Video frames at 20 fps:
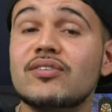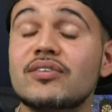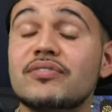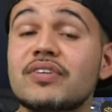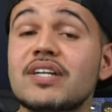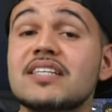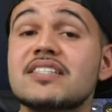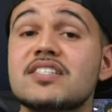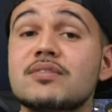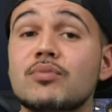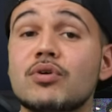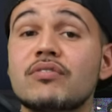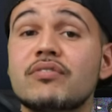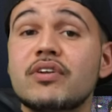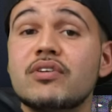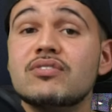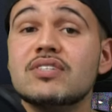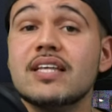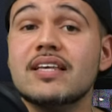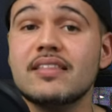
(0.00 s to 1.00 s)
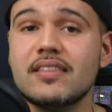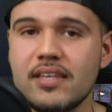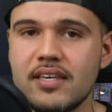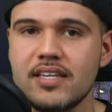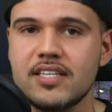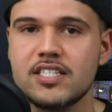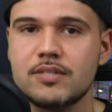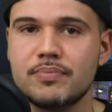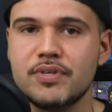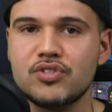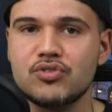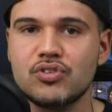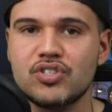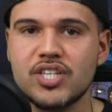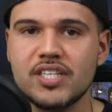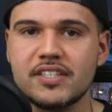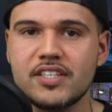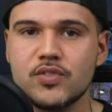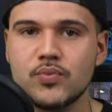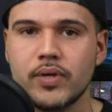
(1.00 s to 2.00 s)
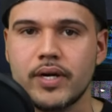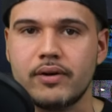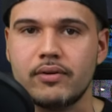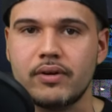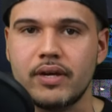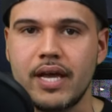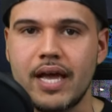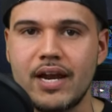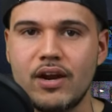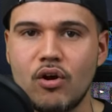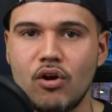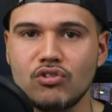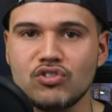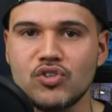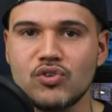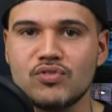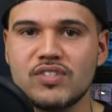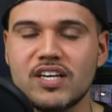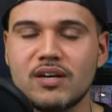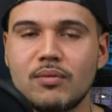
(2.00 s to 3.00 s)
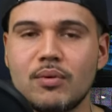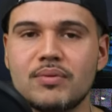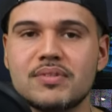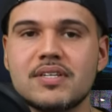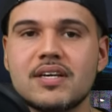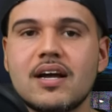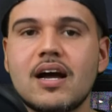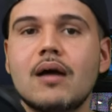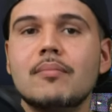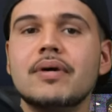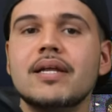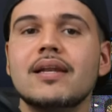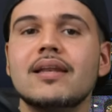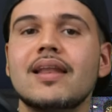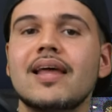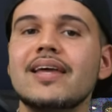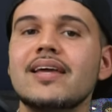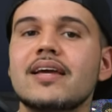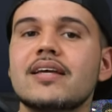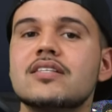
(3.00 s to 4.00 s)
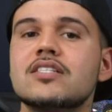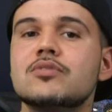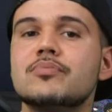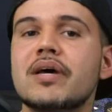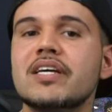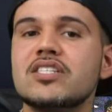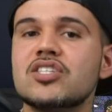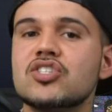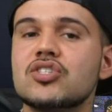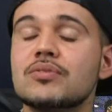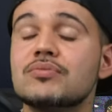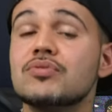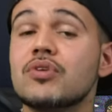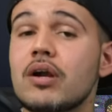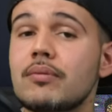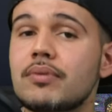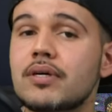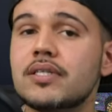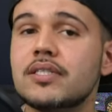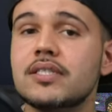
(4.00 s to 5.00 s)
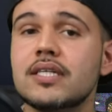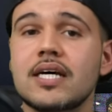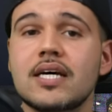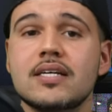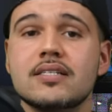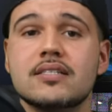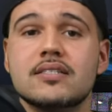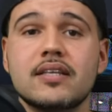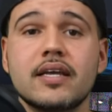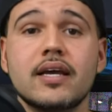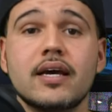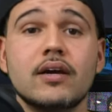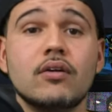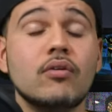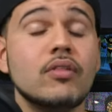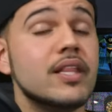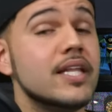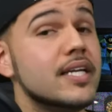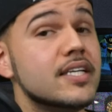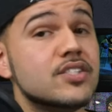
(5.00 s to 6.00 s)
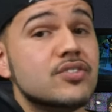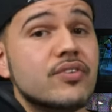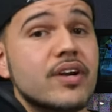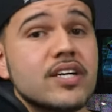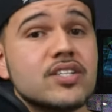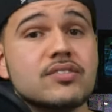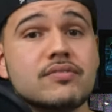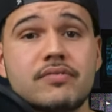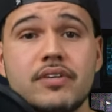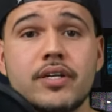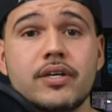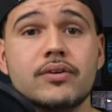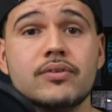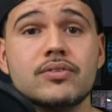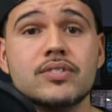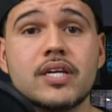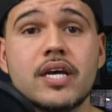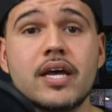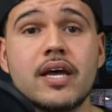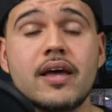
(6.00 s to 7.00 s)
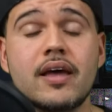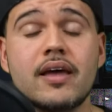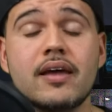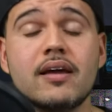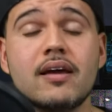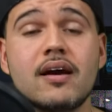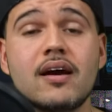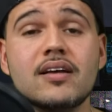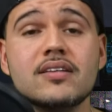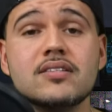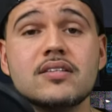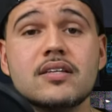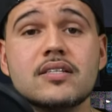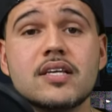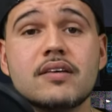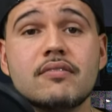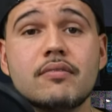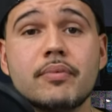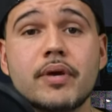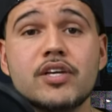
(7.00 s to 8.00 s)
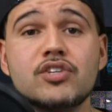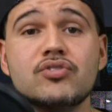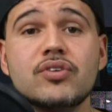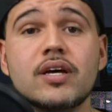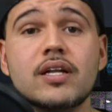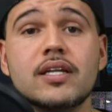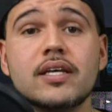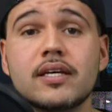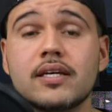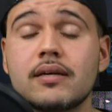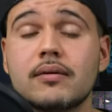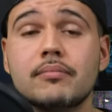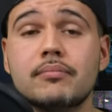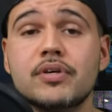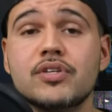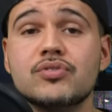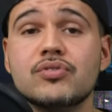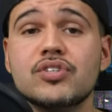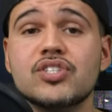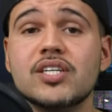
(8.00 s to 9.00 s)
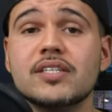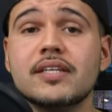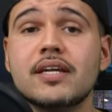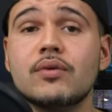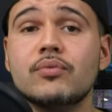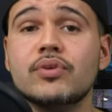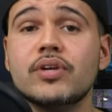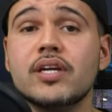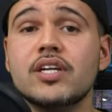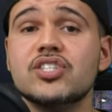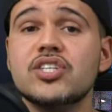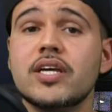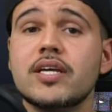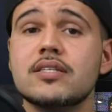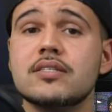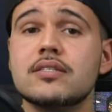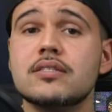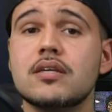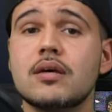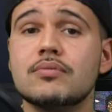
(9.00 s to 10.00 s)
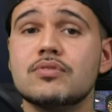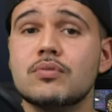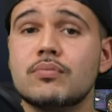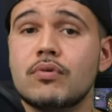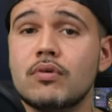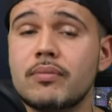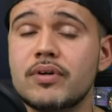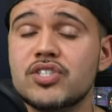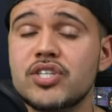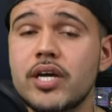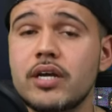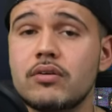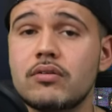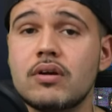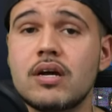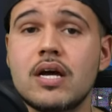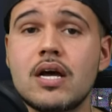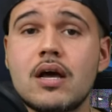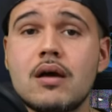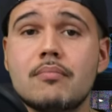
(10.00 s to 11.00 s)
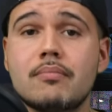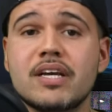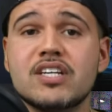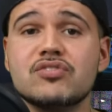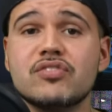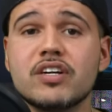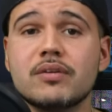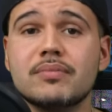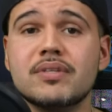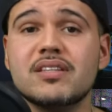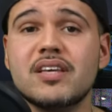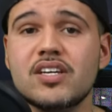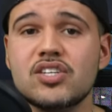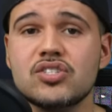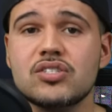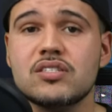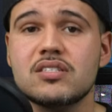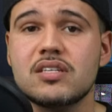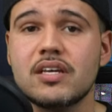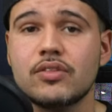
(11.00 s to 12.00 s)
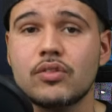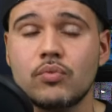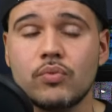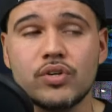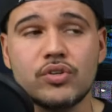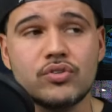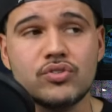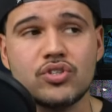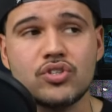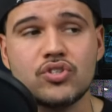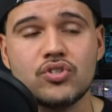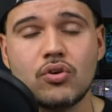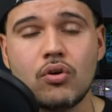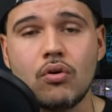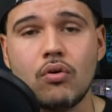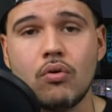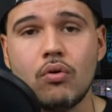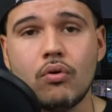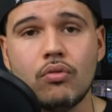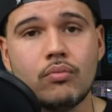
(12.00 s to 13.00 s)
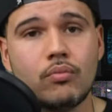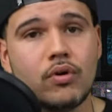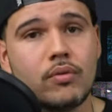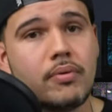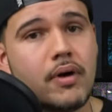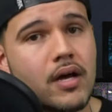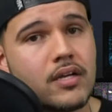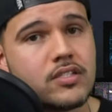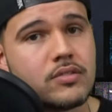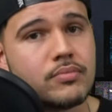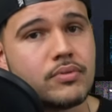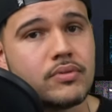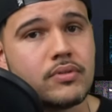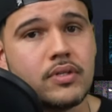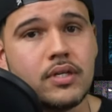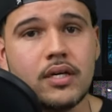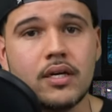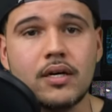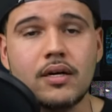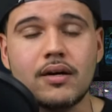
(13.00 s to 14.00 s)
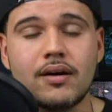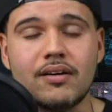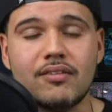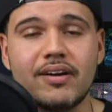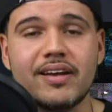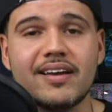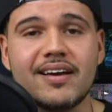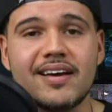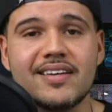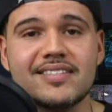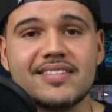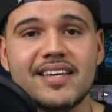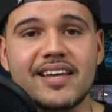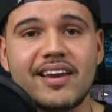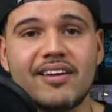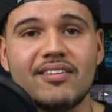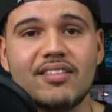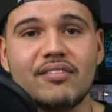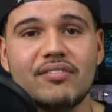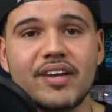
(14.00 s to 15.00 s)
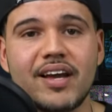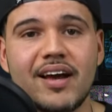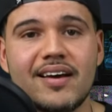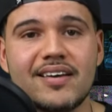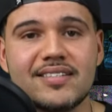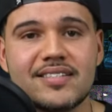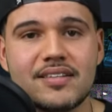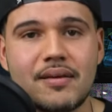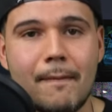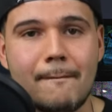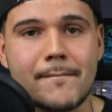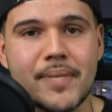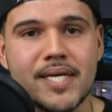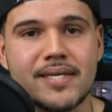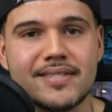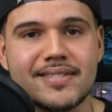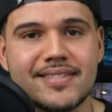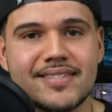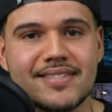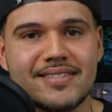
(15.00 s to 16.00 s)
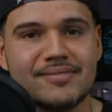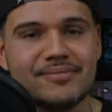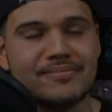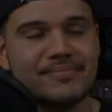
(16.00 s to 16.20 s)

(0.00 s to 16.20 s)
If you'd like to see more videos like these, be sure to check this one out. And also take a moment to comment, like, and smash the subscribe button to stay on all the latest reaction videos. And guys, yes, I have a Patreon link. Be sure to check that out when you get a chance. Help support my channel. Makes recommendations like the one you just saw all the more possible. Alright guys, take care. Love you guys. Peace.